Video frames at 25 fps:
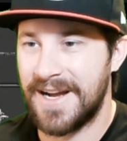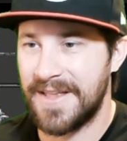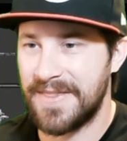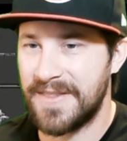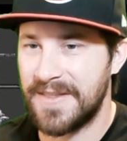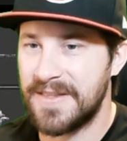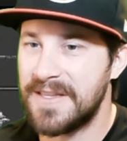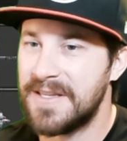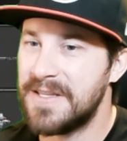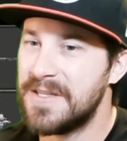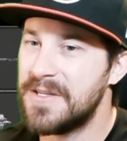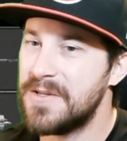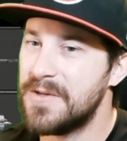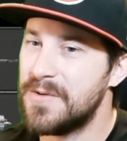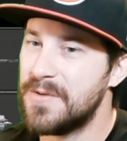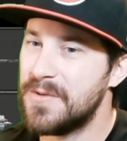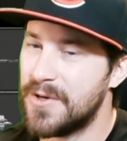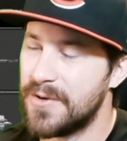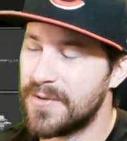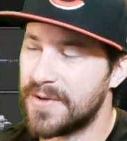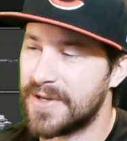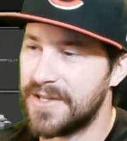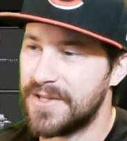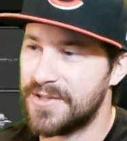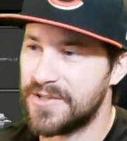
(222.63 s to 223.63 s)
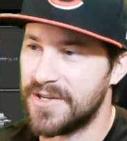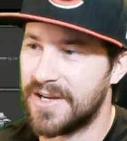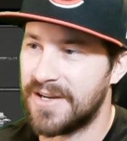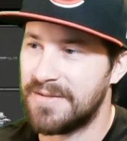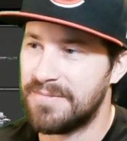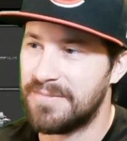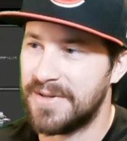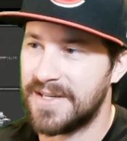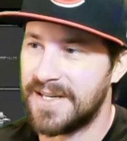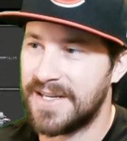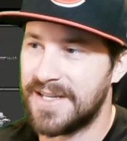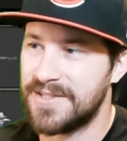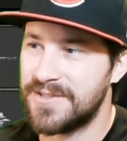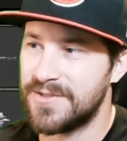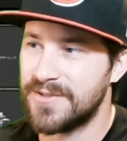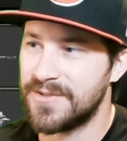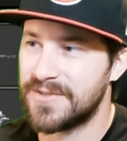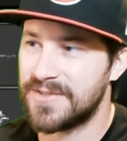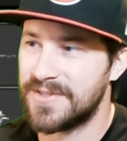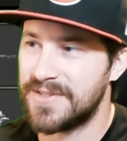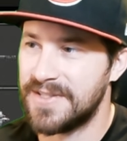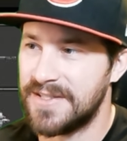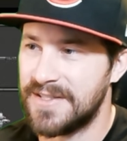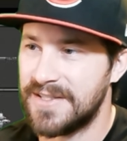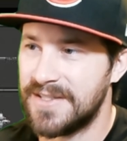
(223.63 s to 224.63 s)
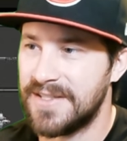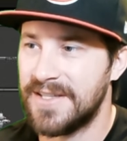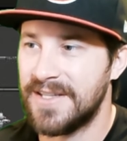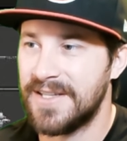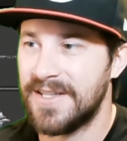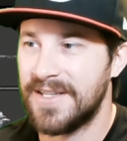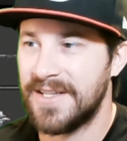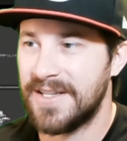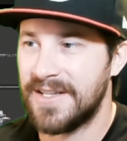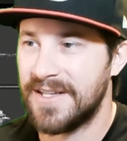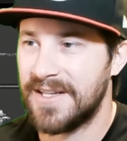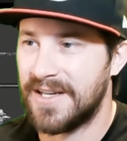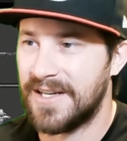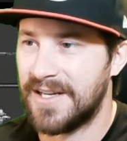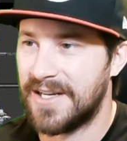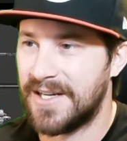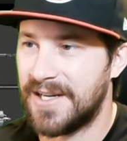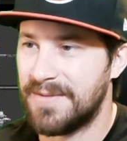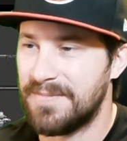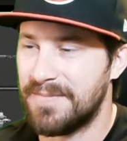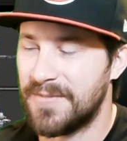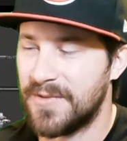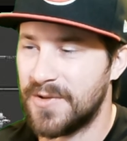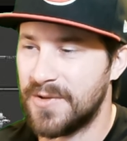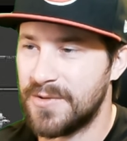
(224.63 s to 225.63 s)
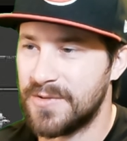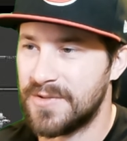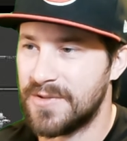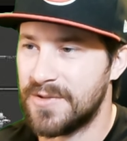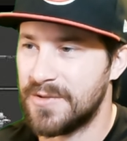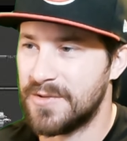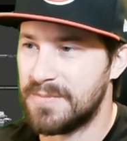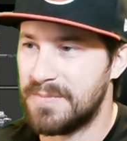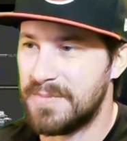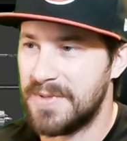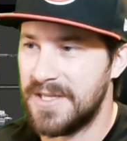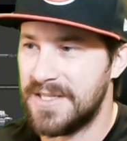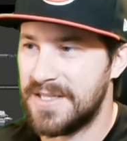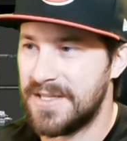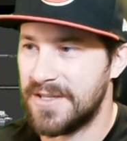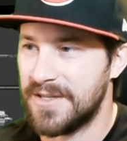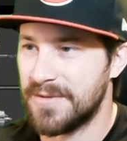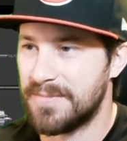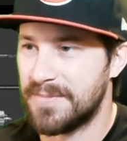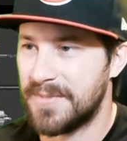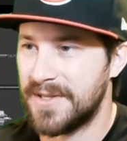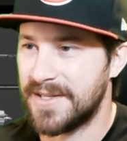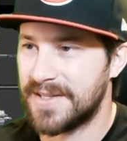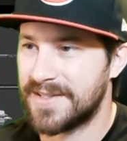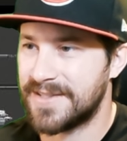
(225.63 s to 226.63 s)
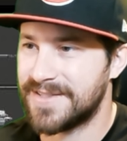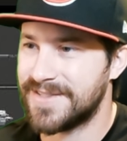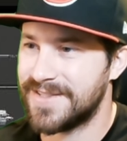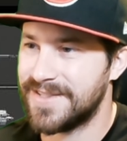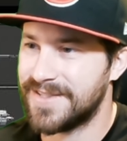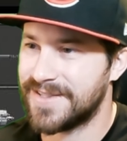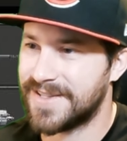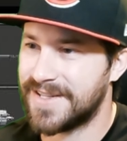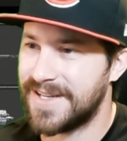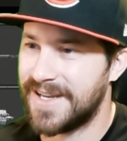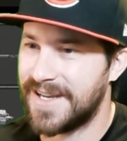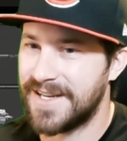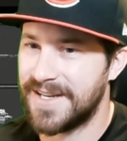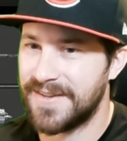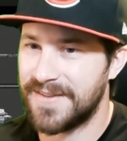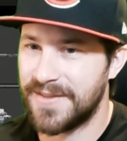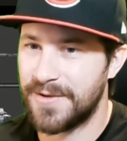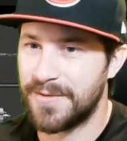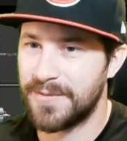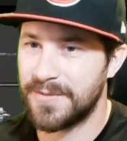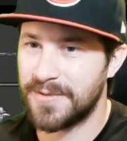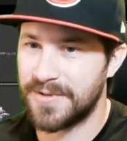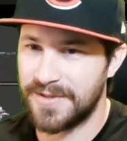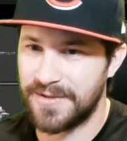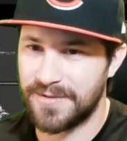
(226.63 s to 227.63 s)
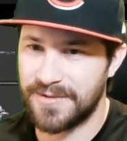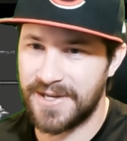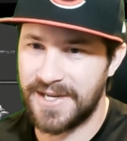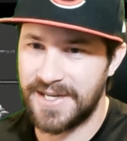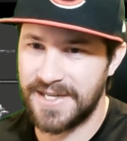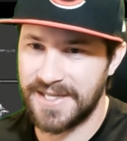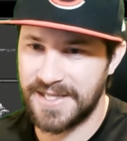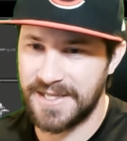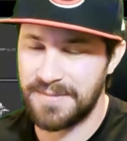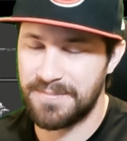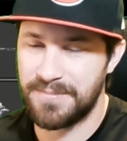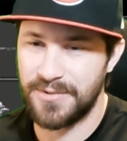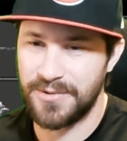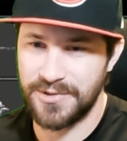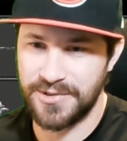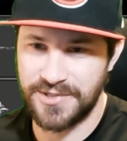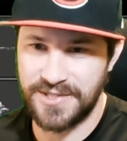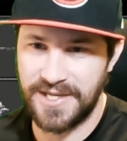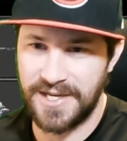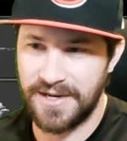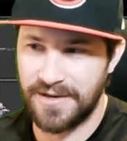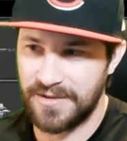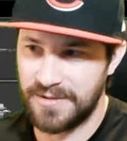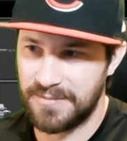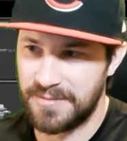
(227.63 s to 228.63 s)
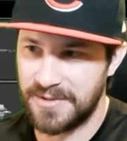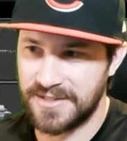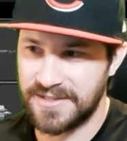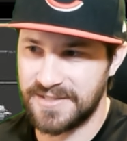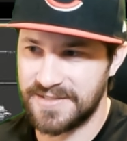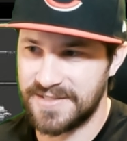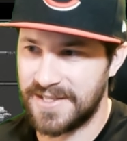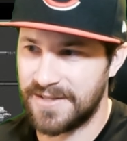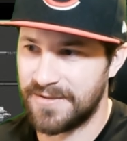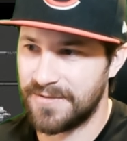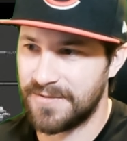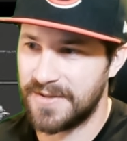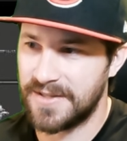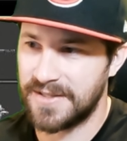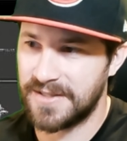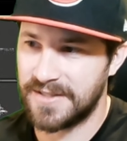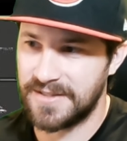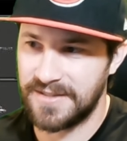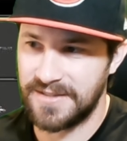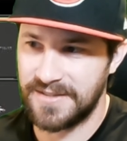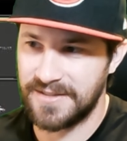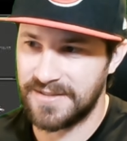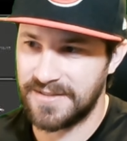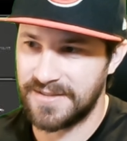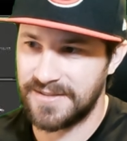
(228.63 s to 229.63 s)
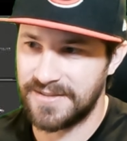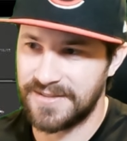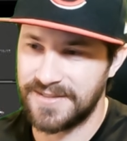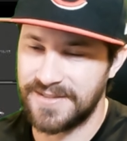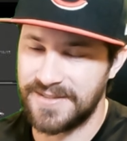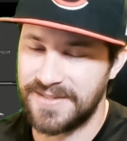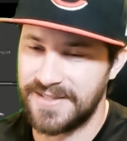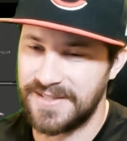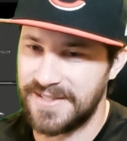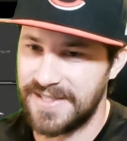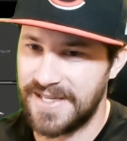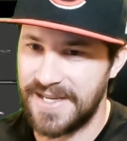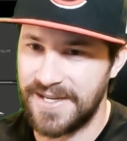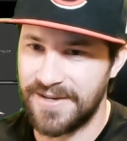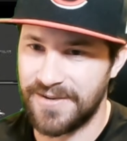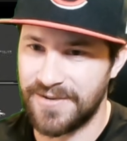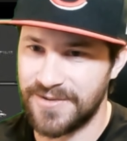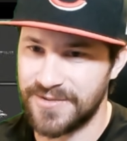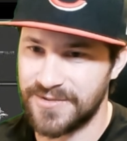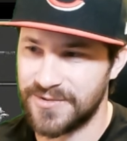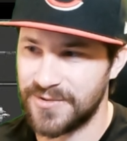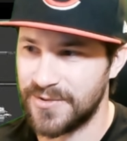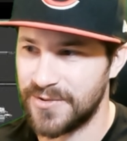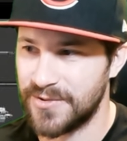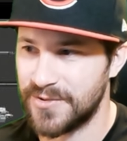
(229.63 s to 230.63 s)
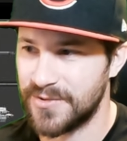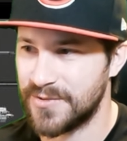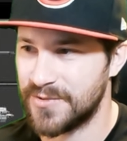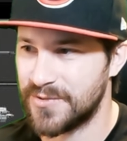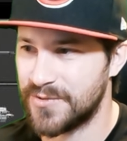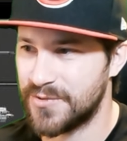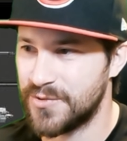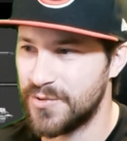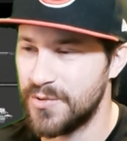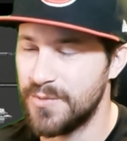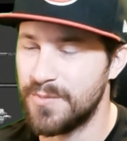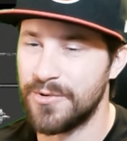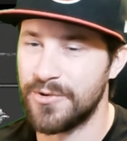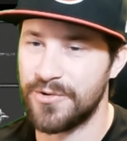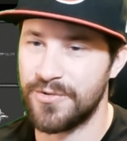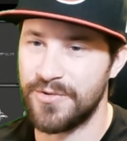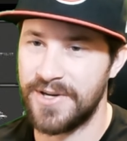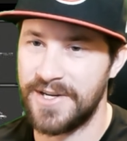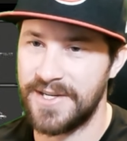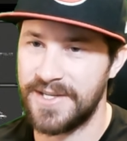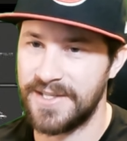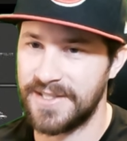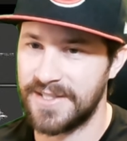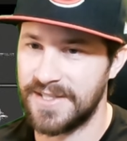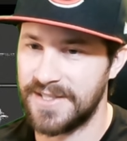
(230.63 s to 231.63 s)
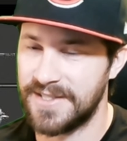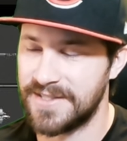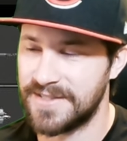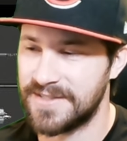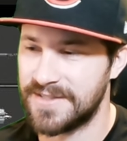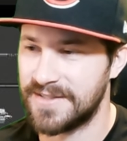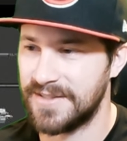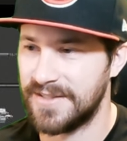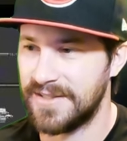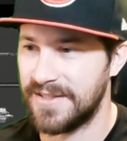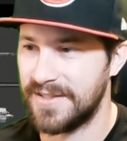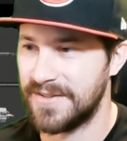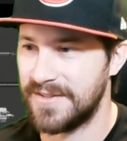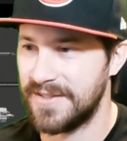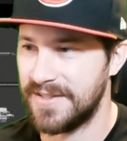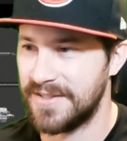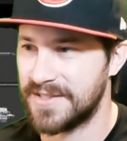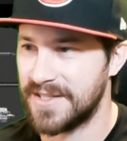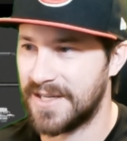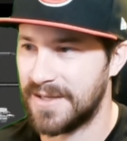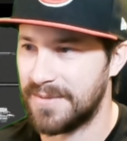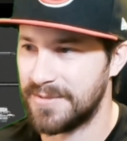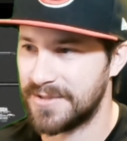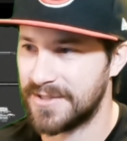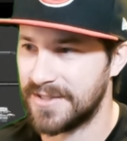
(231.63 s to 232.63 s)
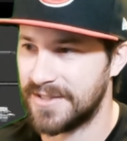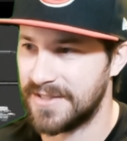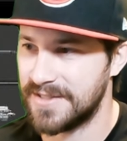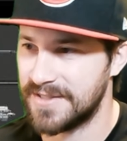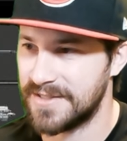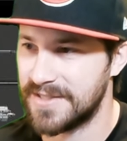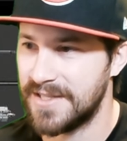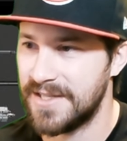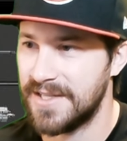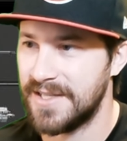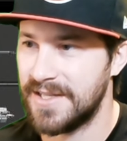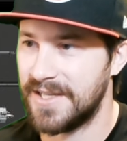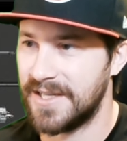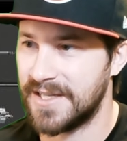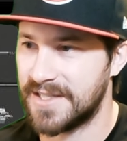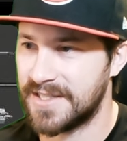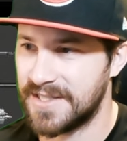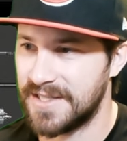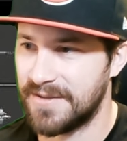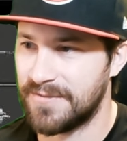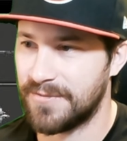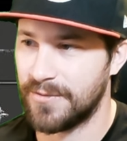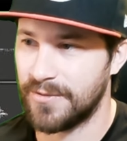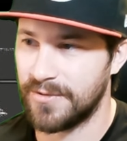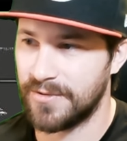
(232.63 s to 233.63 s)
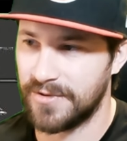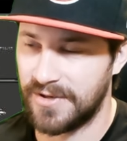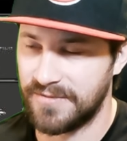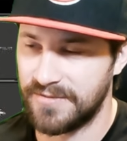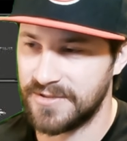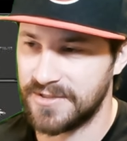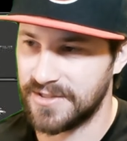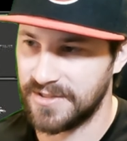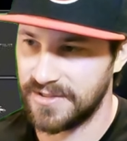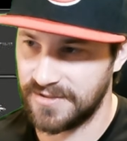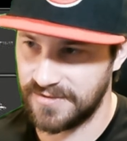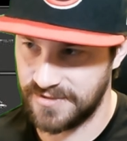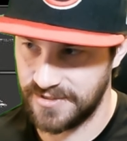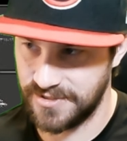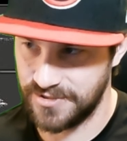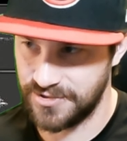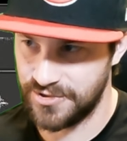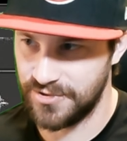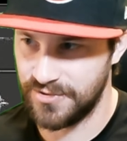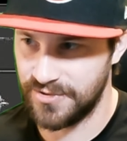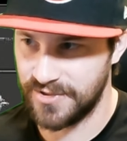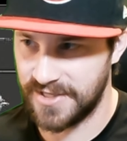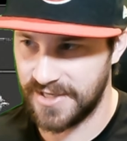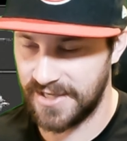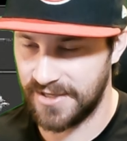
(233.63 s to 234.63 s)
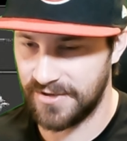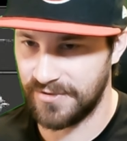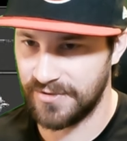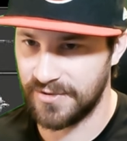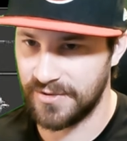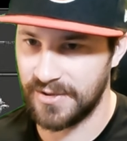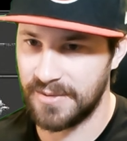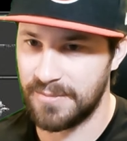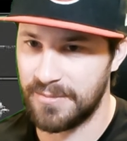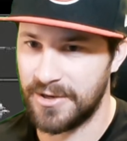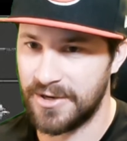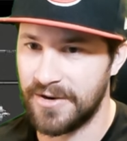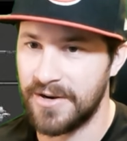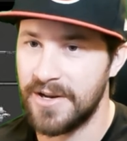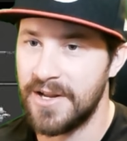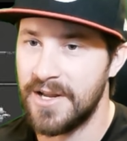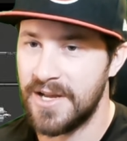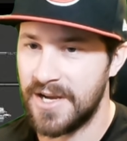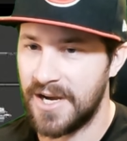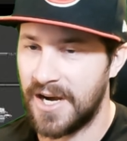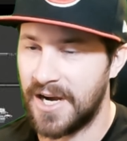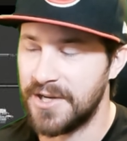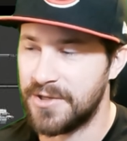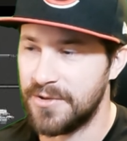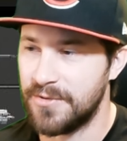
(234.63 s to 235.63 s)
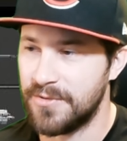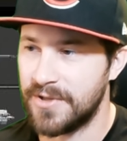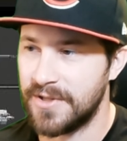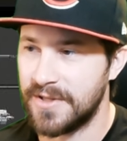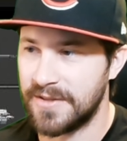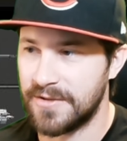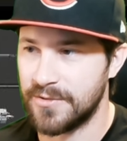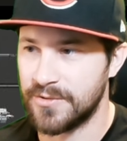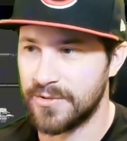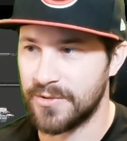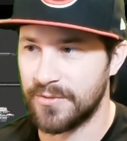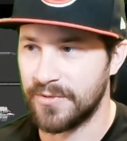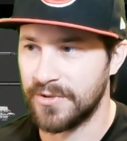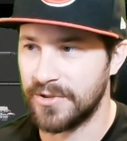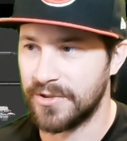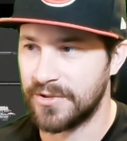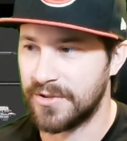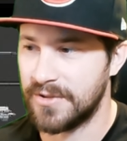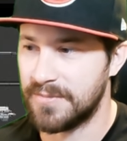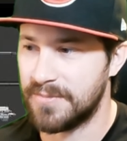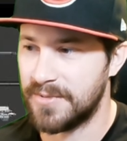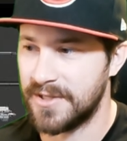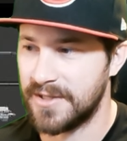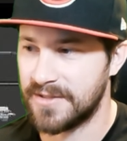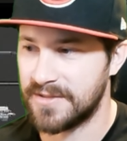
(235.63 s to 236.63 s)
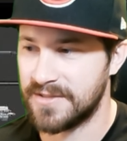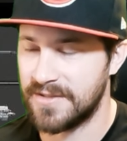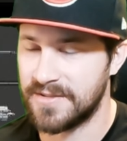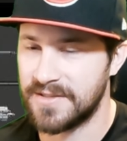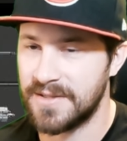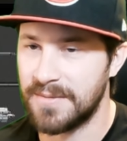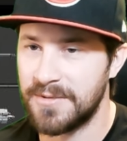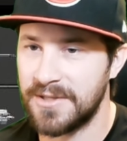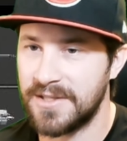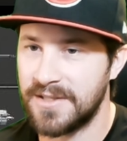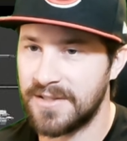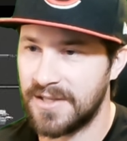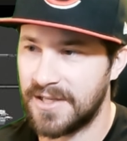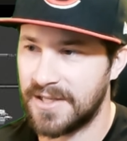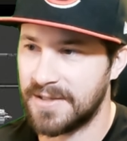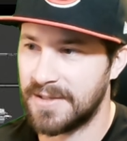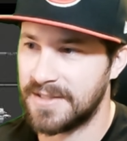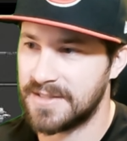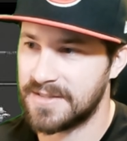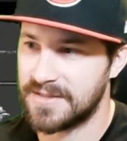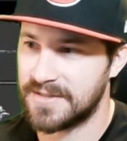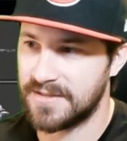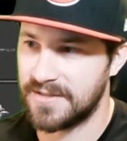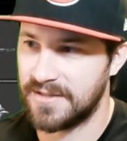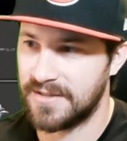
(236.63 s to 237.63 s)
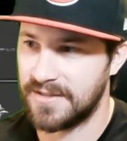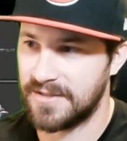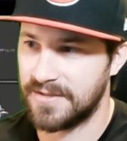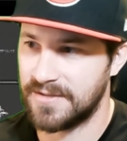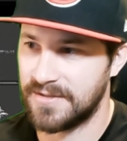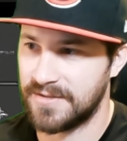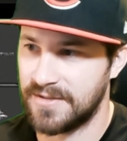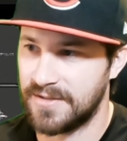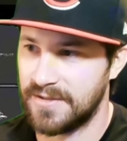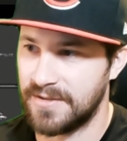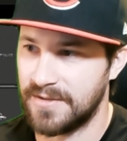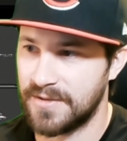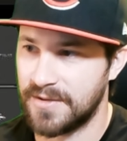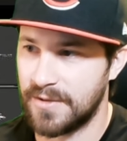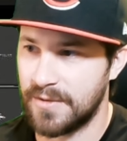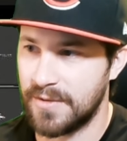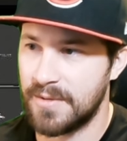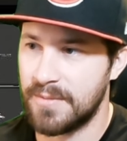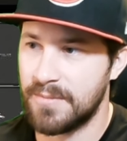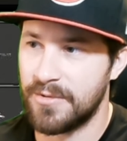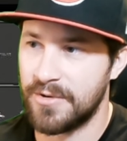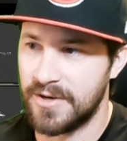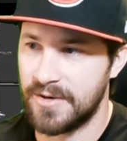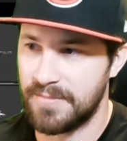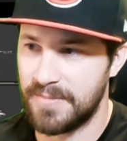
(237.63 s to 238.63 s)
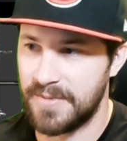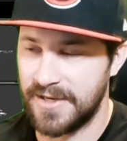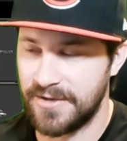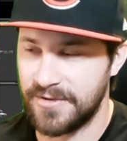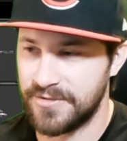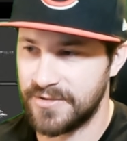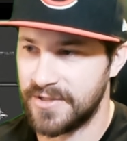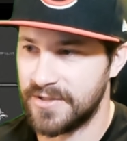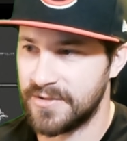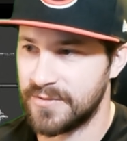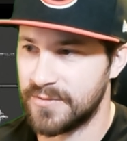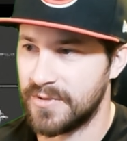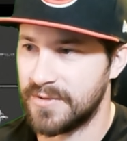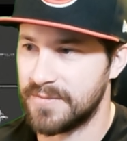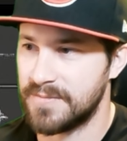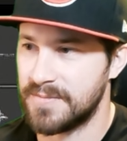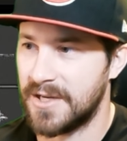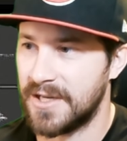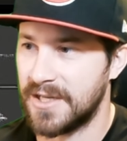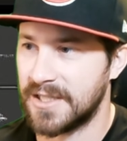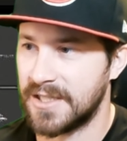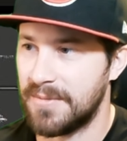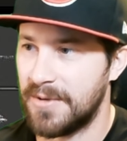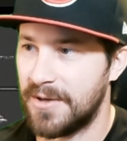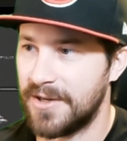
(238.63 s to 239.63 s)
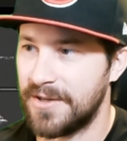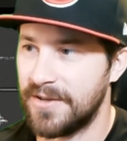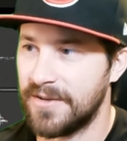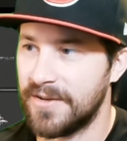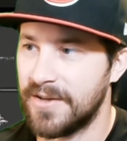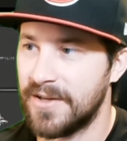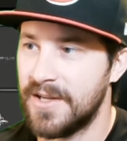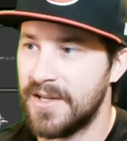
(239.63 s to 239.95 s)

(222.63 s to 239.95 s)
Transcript: I think they do an okay job, but as you'll see, those B tier picks, they'll kind of get pushed down a little bit because I don't think the ARs are super great against the automatons, except for obviously the adjudicator and the liberator. I do think those are really good picks, and something against the liberator penetrator is what I'm talking about here.